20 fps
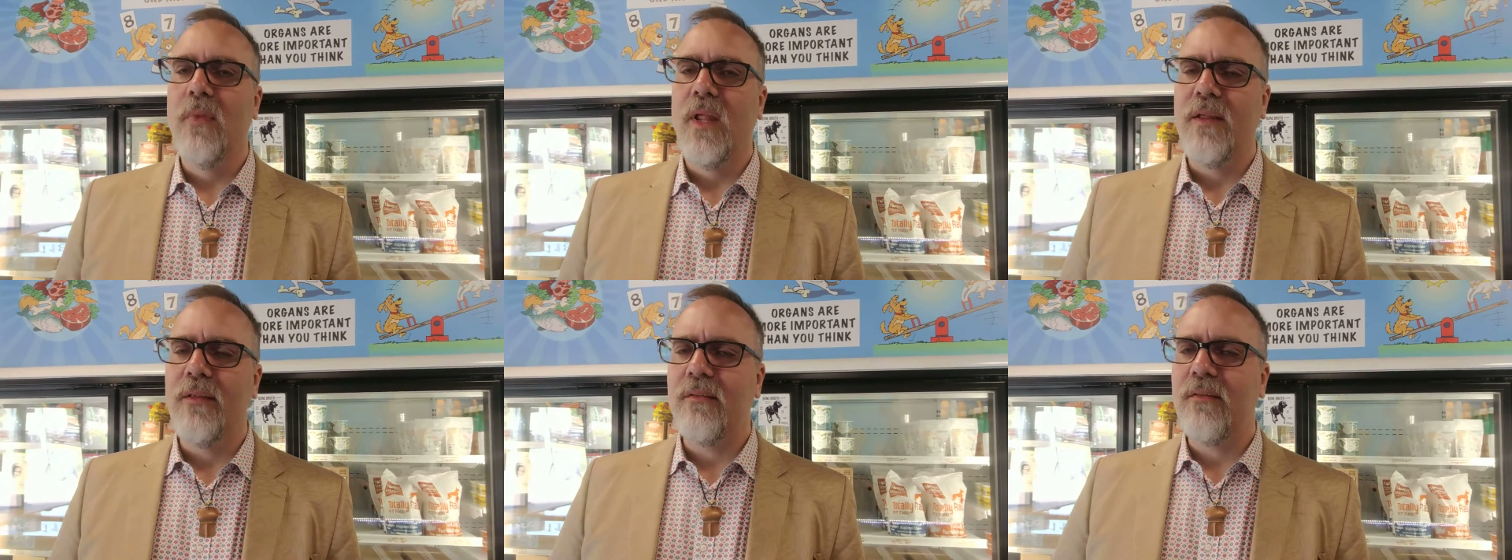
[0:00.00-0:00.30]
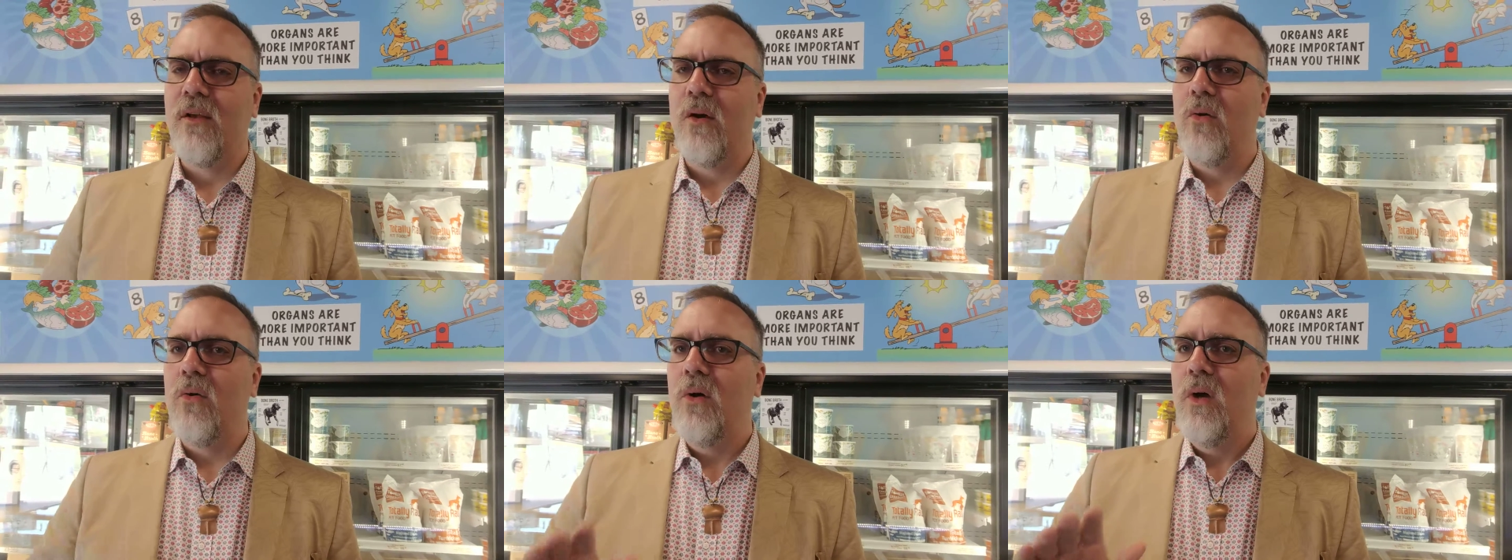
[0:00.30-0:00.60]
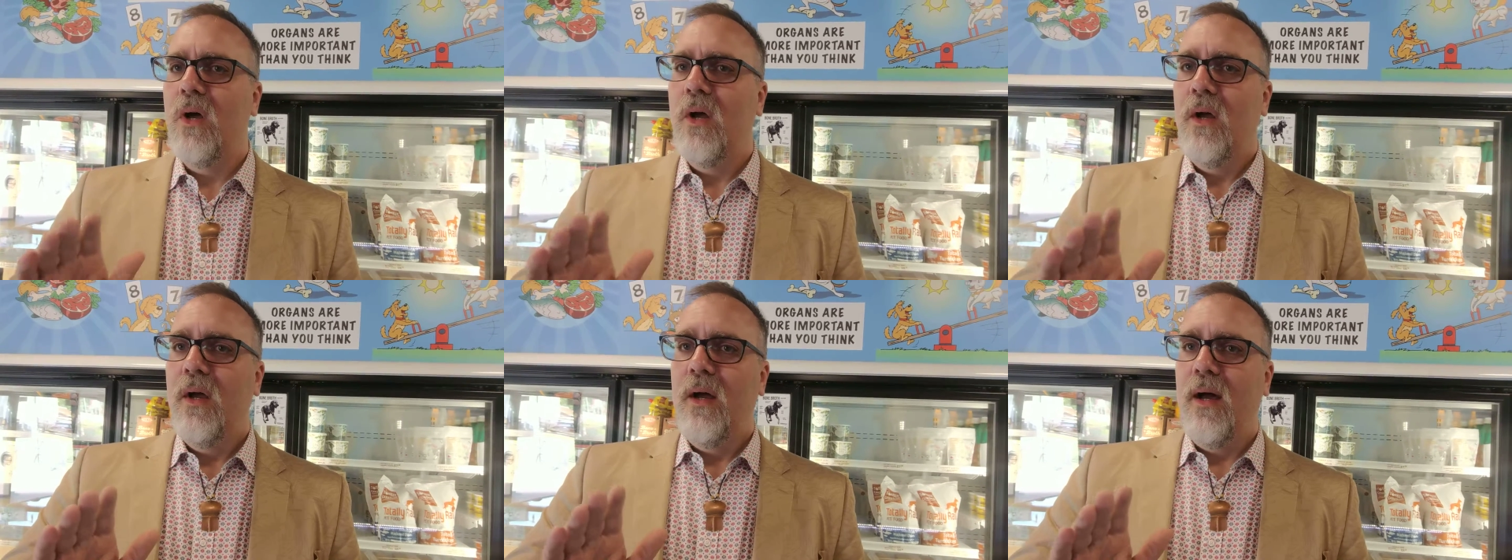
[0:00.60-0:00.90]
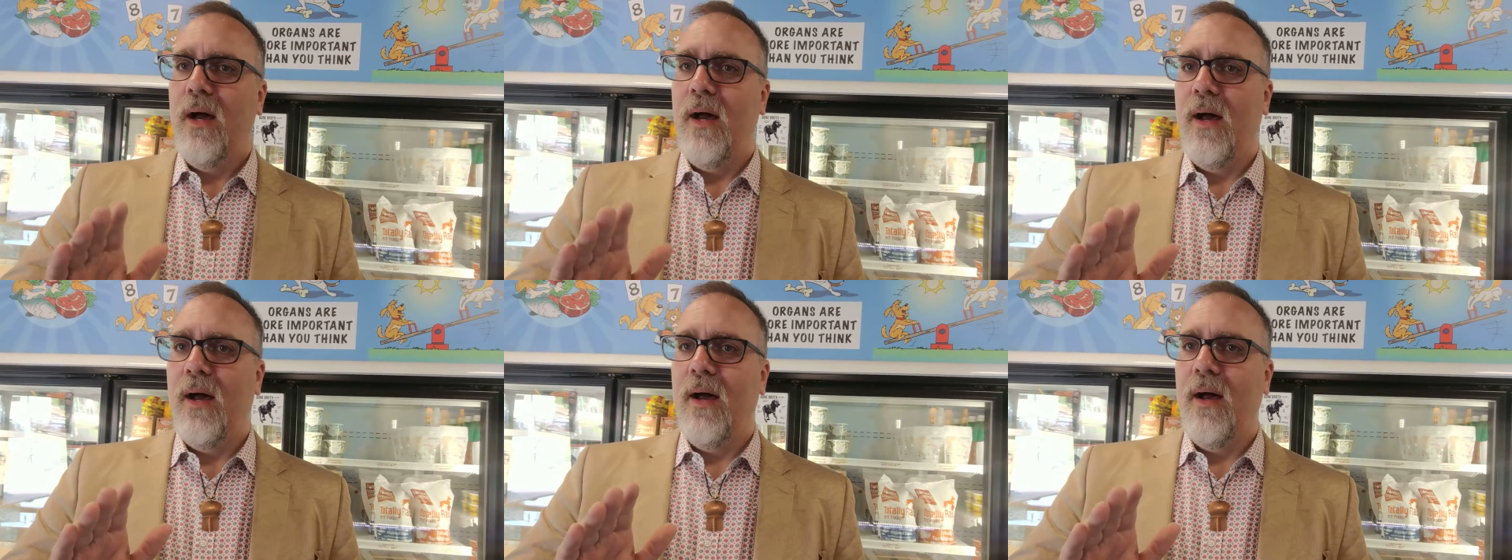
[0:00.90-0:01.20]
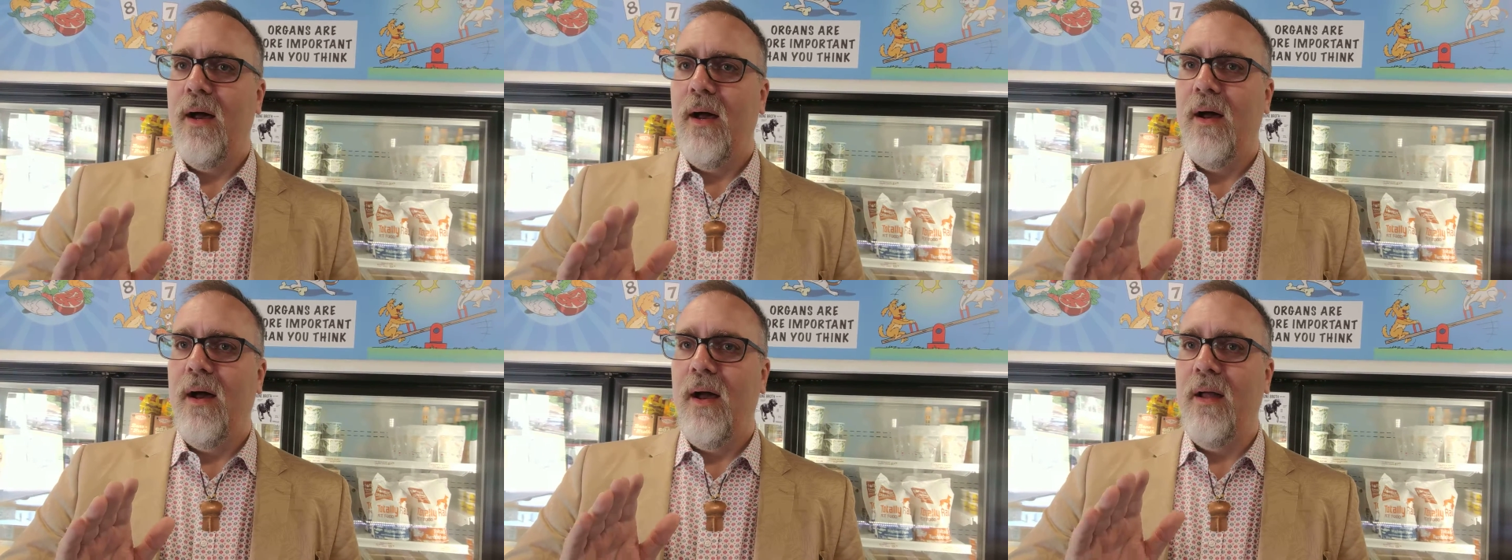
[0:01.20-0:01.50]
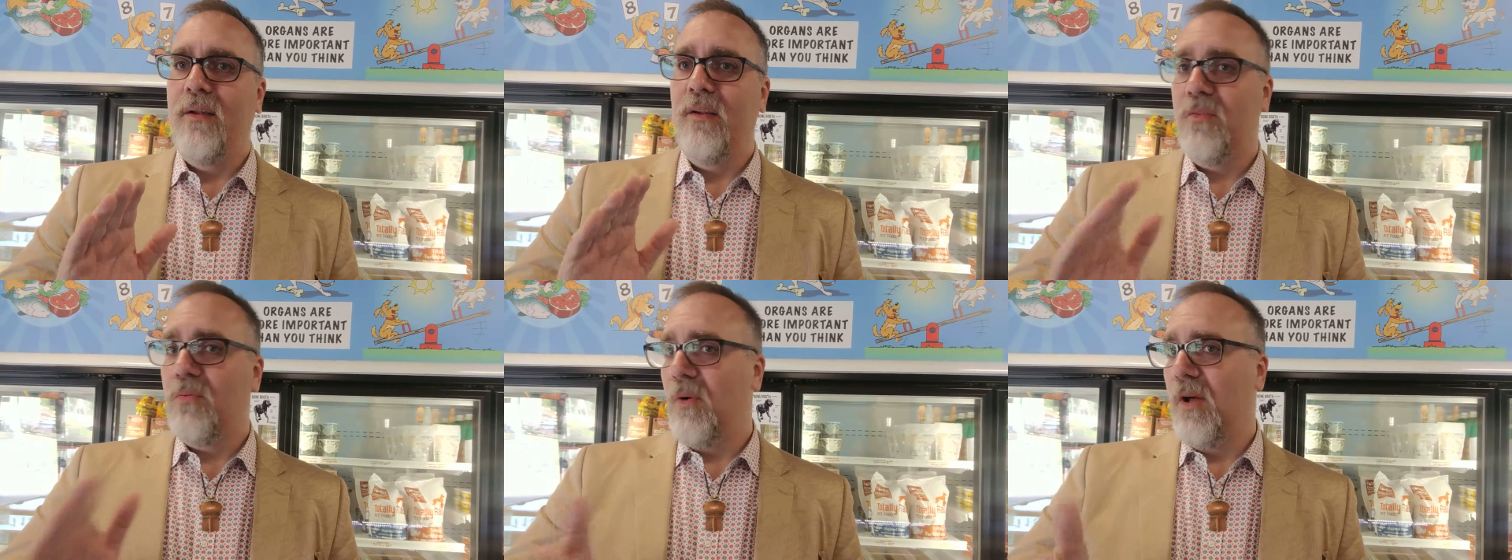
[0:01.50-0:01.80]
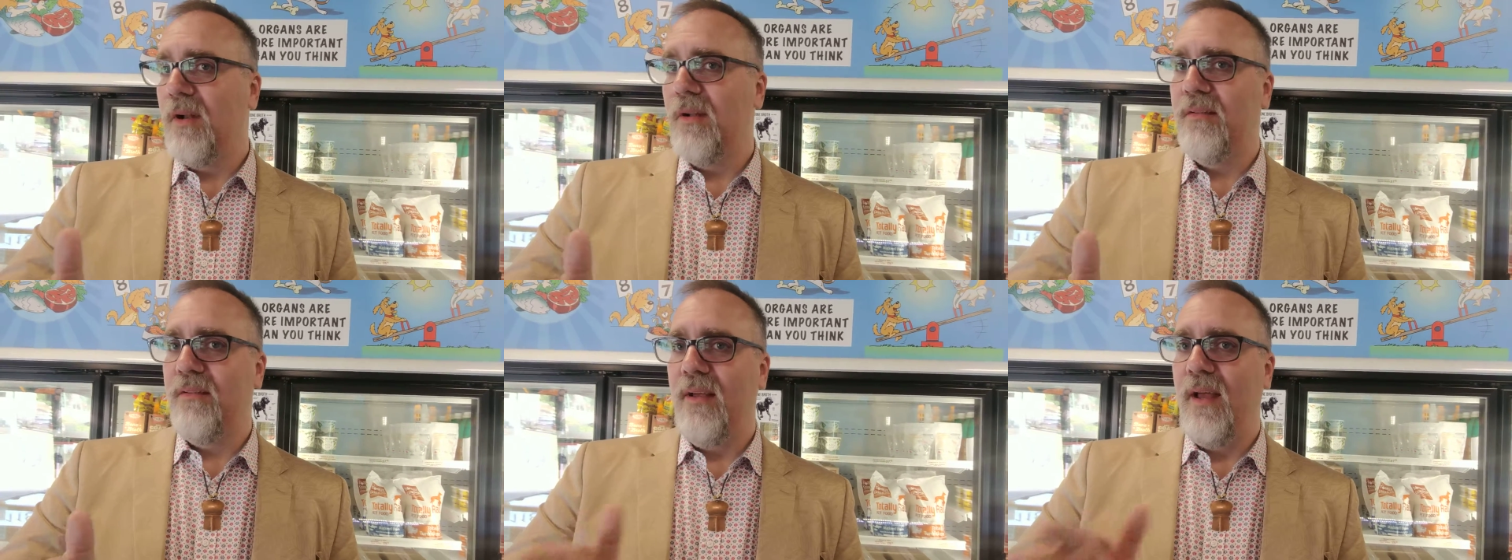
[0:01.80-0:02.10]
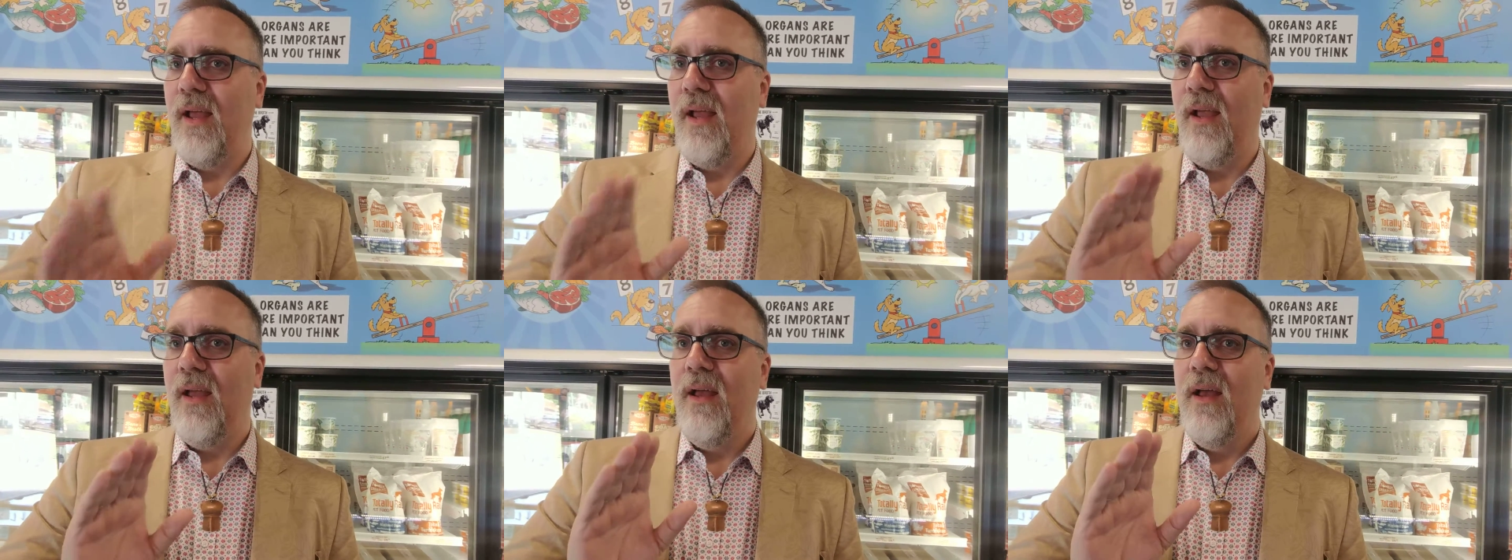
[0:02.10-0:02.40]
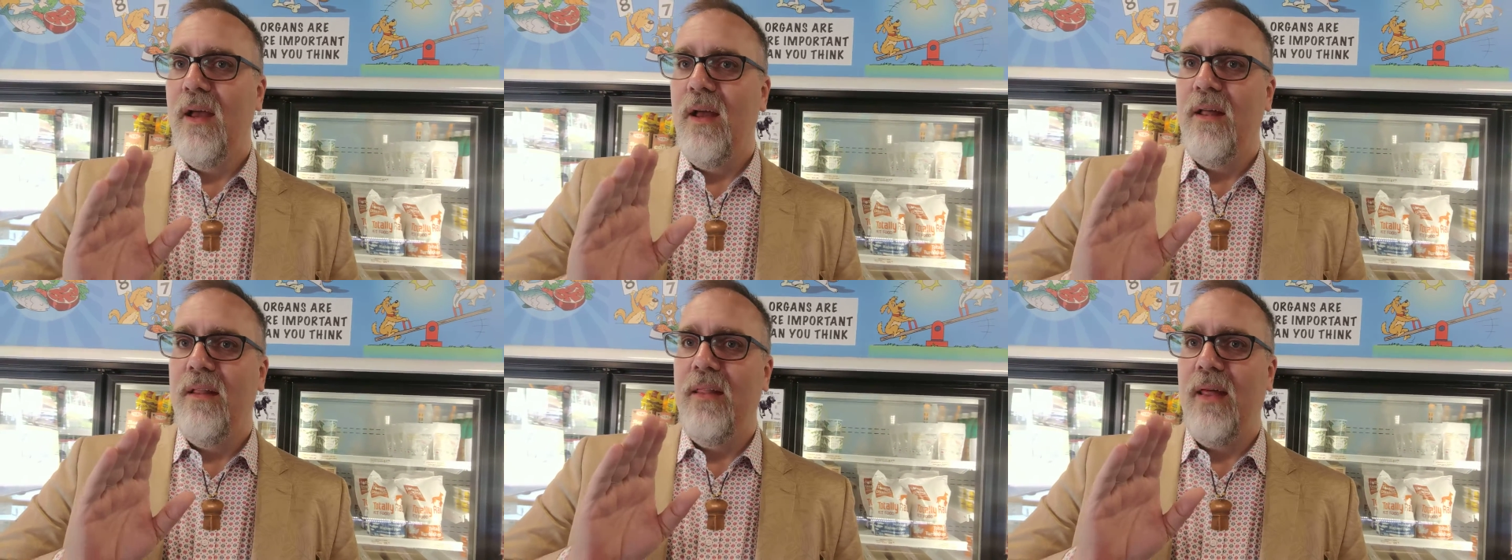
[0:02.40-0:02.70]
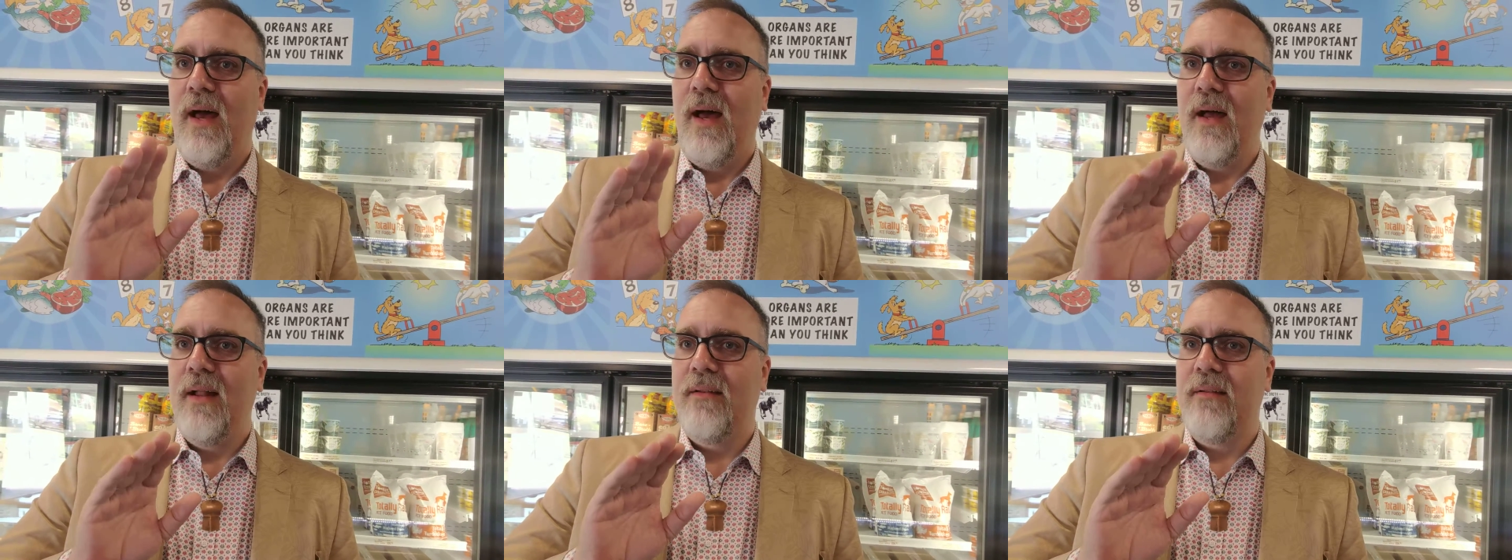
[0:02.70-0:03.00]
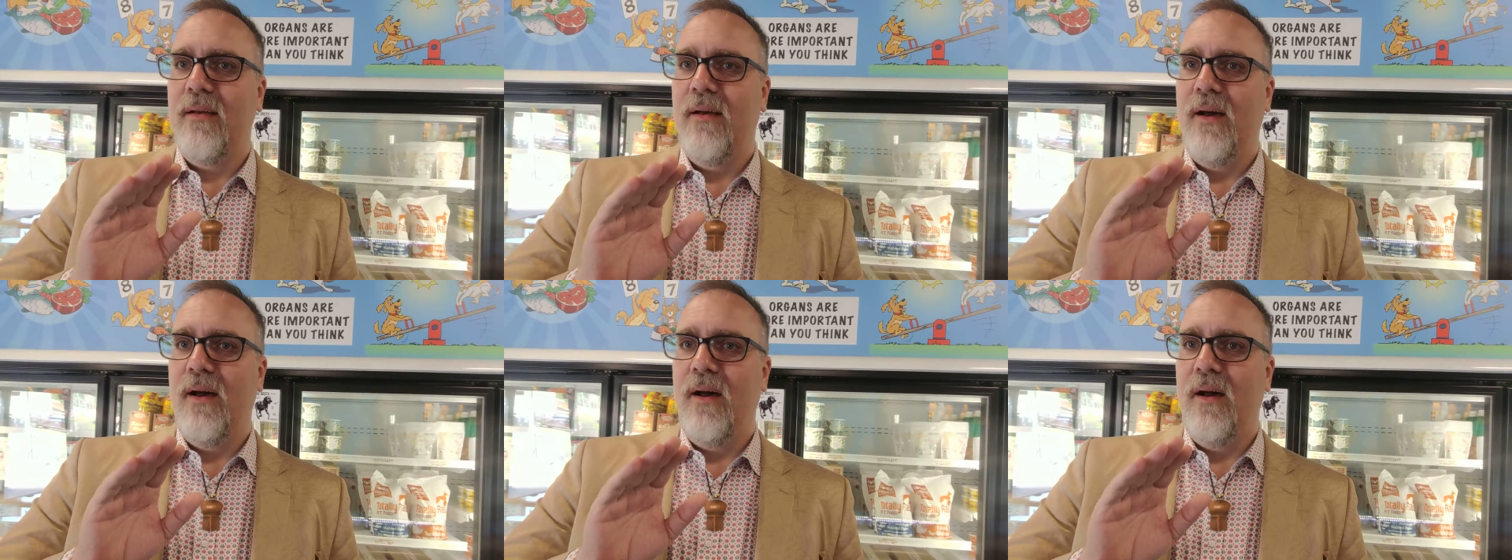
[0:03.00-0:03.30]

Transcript: And so I just wanted to say that